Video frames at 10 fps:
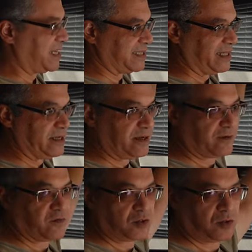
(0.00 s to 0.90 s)
as linear
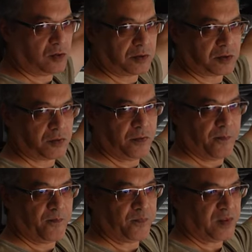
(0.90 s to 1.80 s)
foot also.
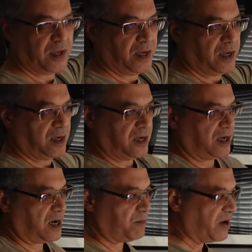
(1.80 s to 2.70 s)

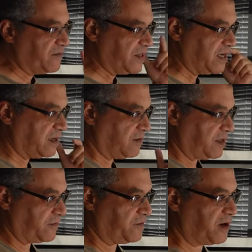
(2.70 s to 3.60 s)
Above the
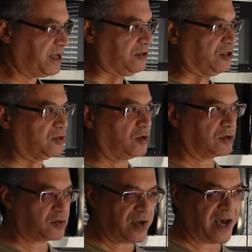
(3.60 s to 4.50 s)
fridge
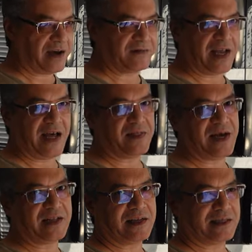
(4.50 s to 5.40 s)
also you have to add
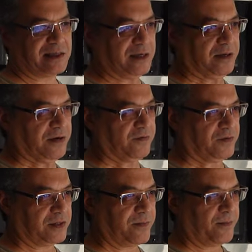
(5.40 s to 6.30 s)
that as linear
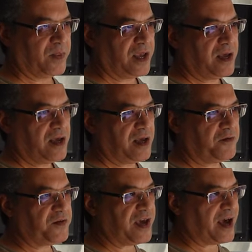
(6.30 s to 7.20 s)
foot.
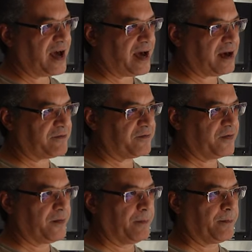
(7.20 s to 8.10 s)
If you have
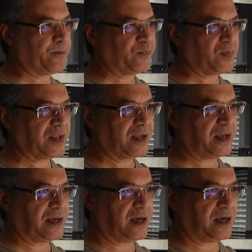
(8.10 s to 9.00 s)

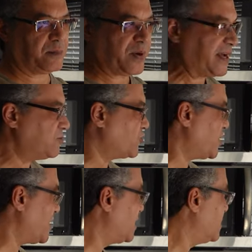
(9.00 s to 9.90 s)
pantry